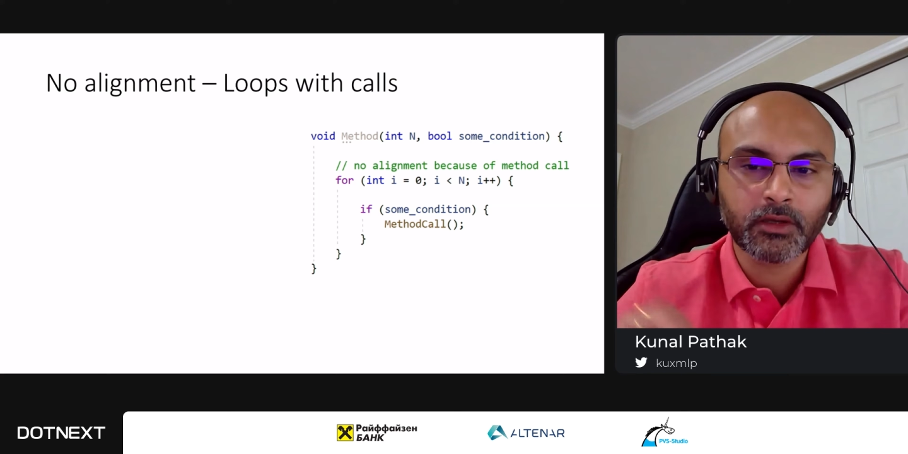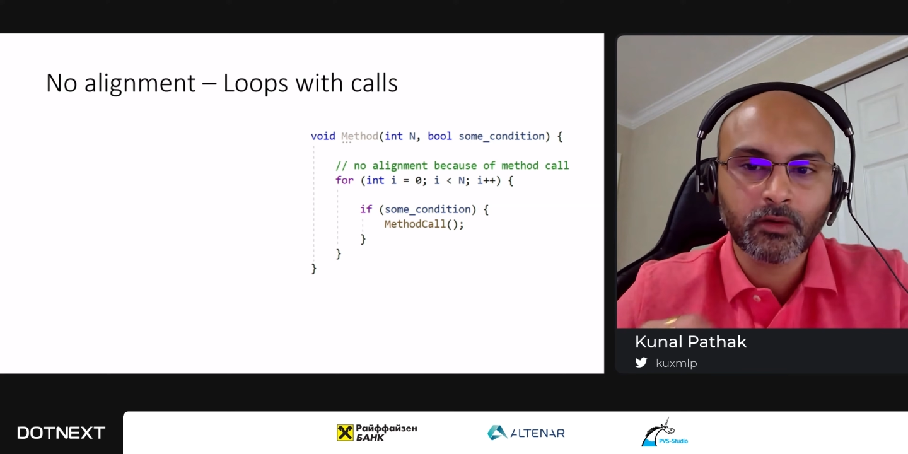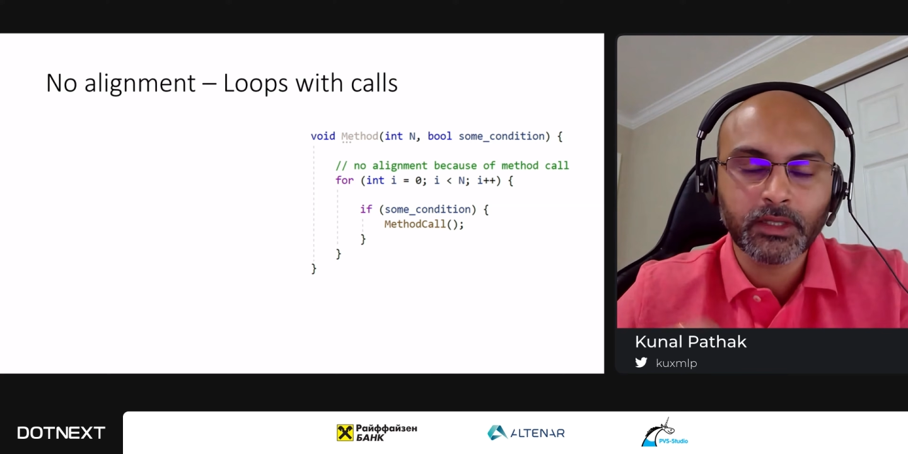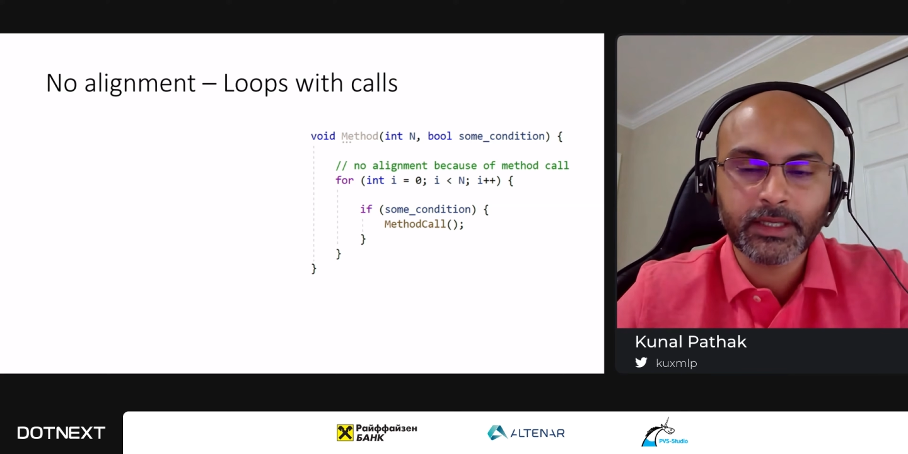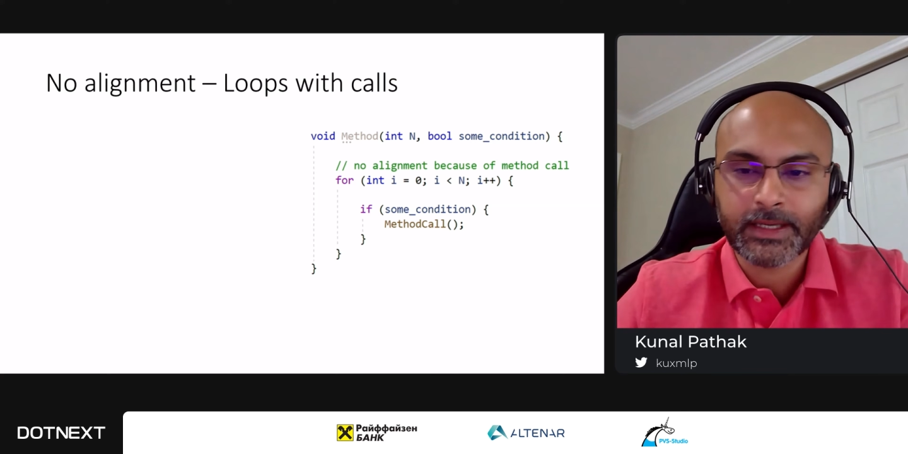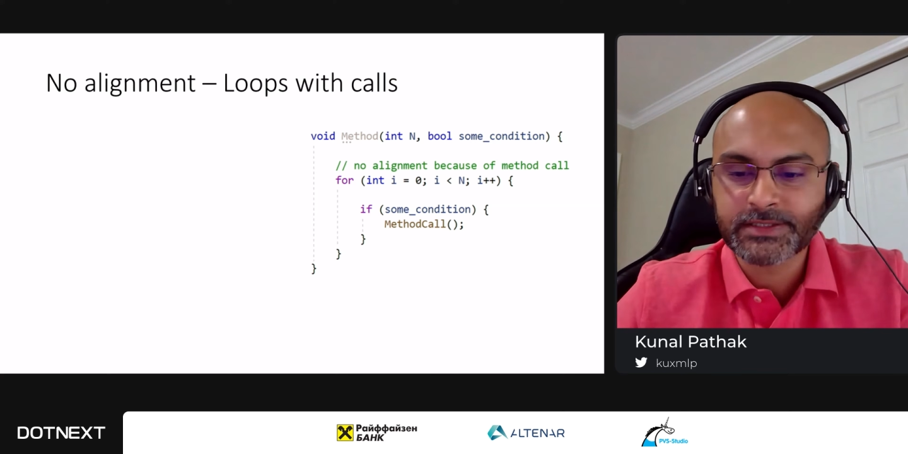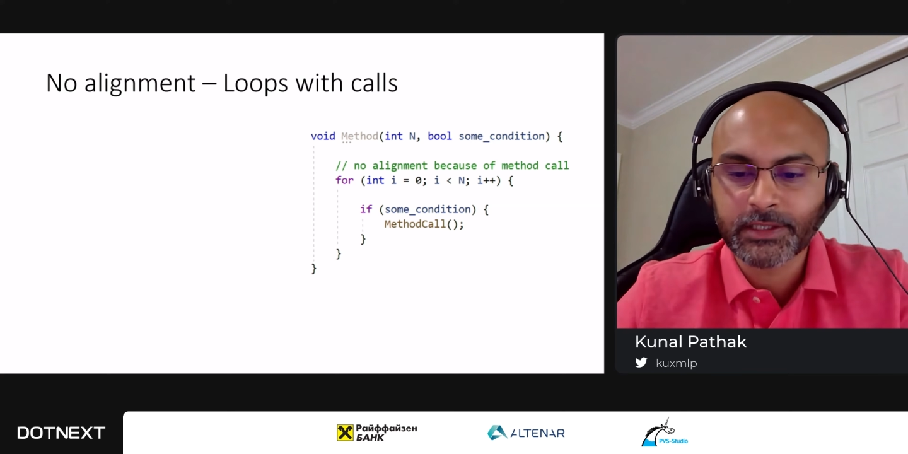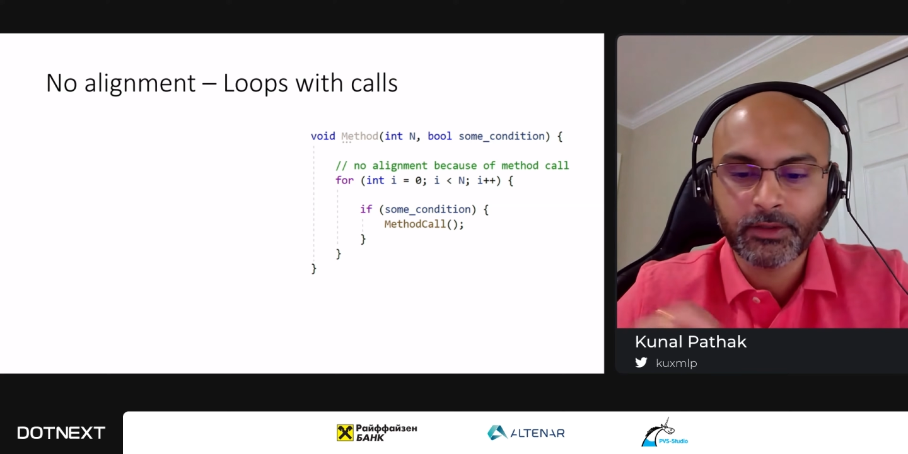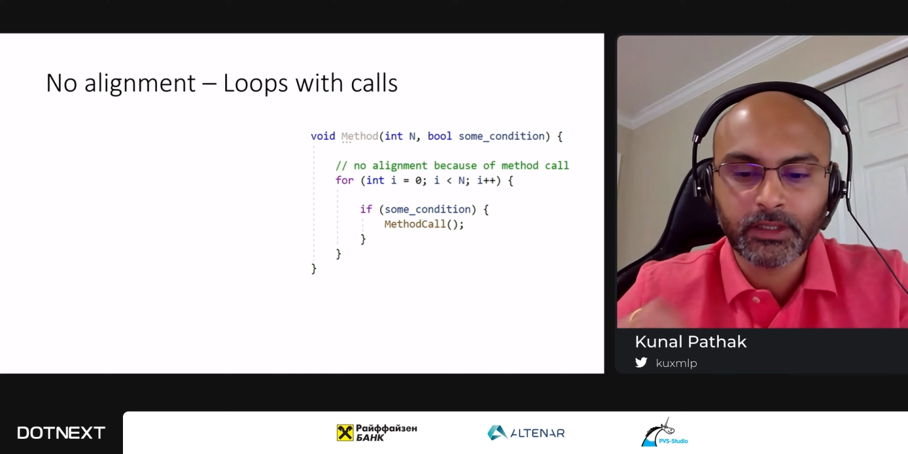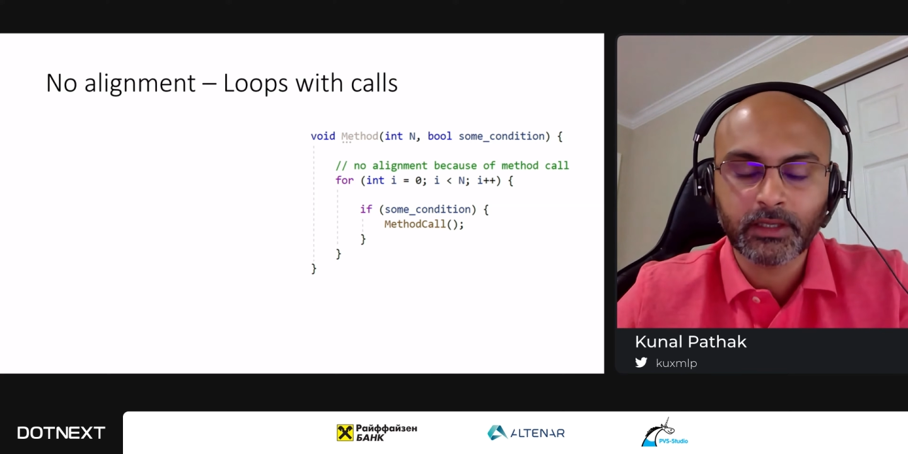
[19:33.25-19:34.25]
decoding,
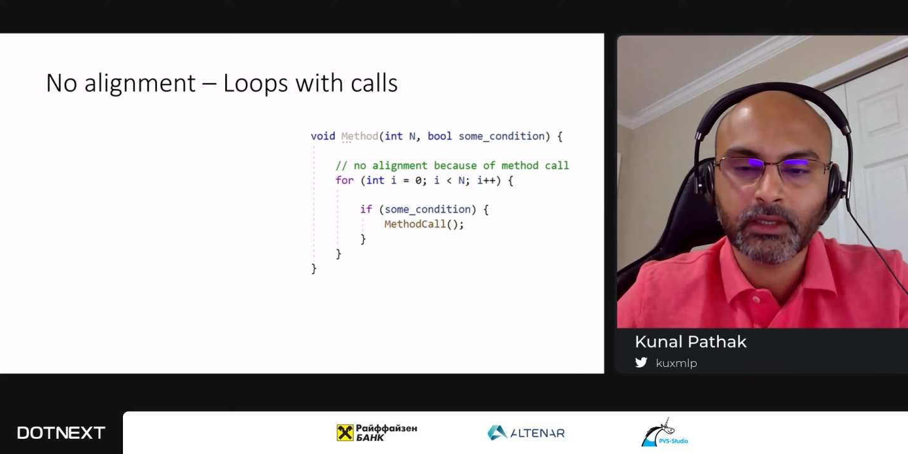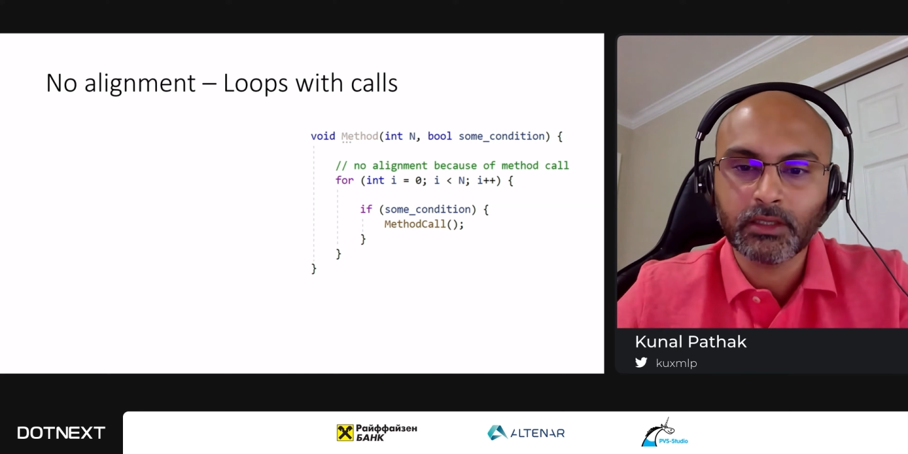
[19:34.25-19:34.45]
executing